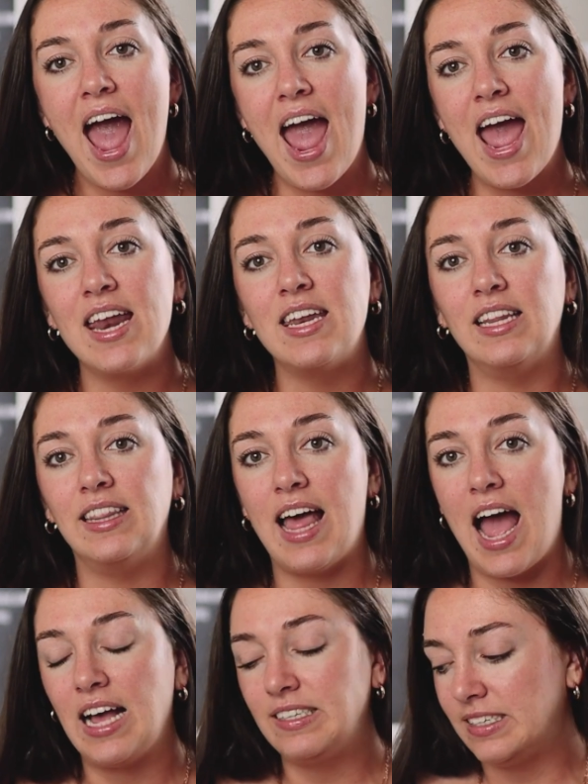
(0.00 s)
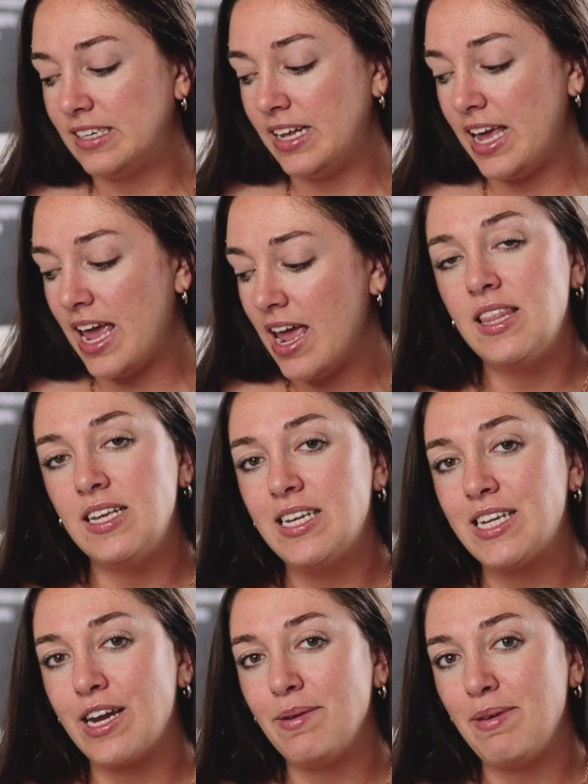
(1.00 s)
And lastly, this
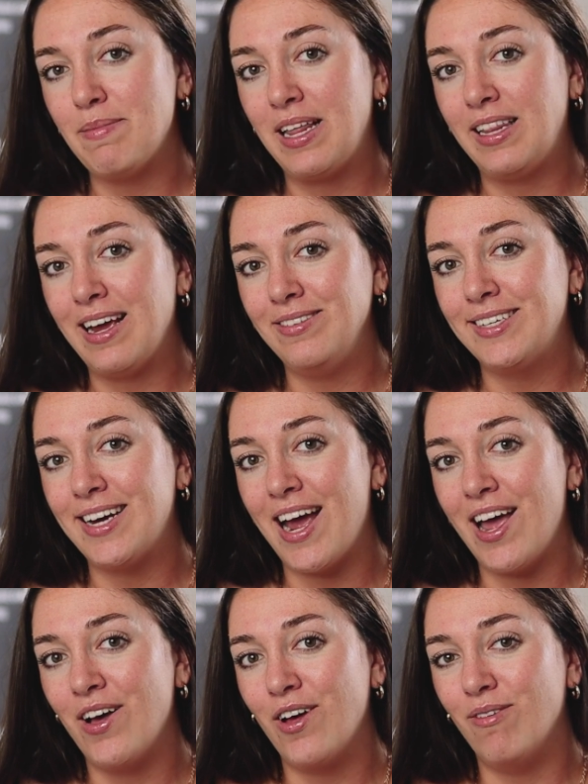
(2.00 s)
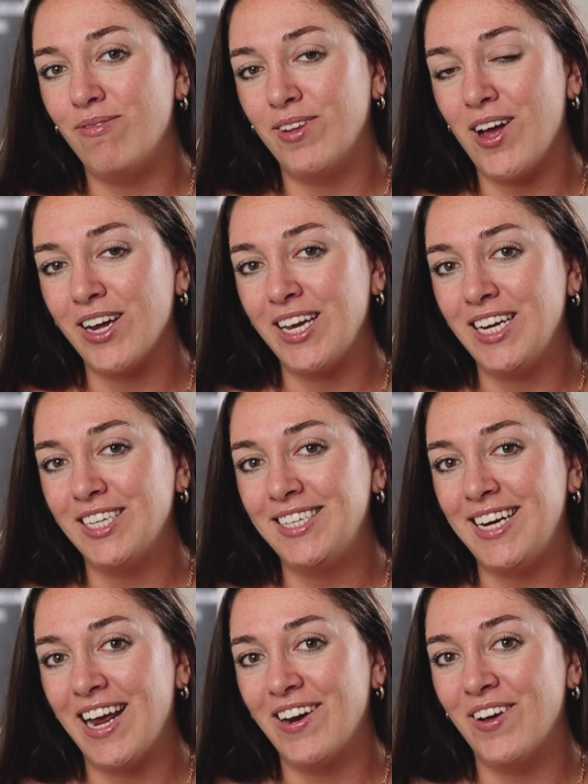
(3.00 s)
is going to be my lifestyle vlogging
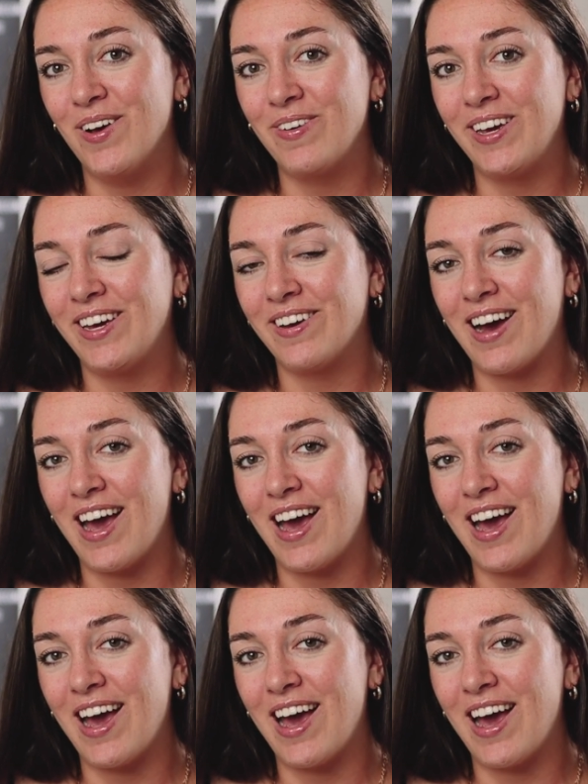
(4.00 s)
channel over here.